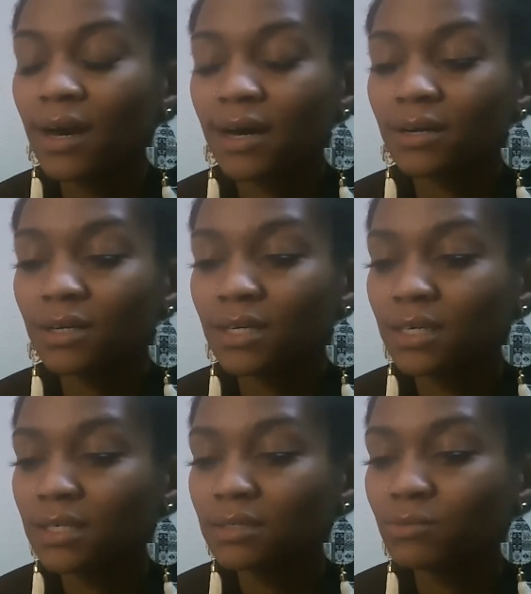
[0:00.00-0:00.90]
how to
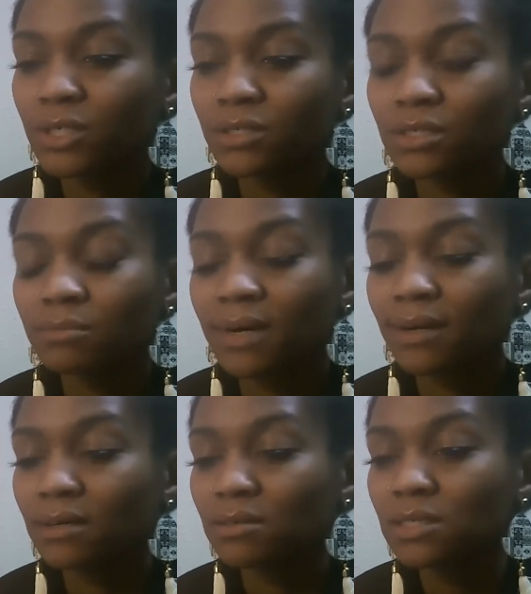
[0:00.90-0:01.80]
get where
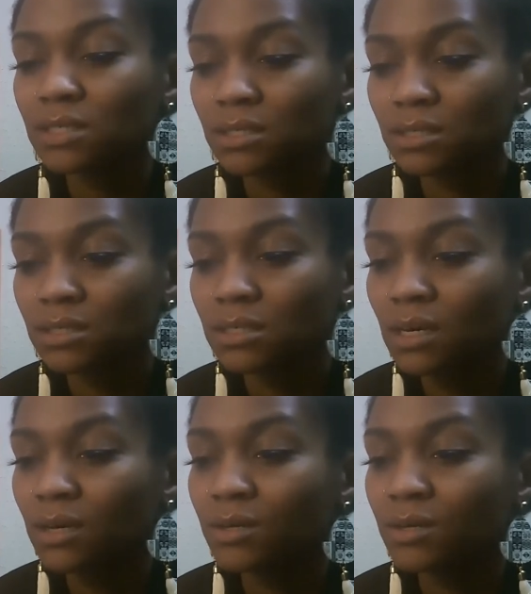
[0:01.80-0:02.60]
somebody else is.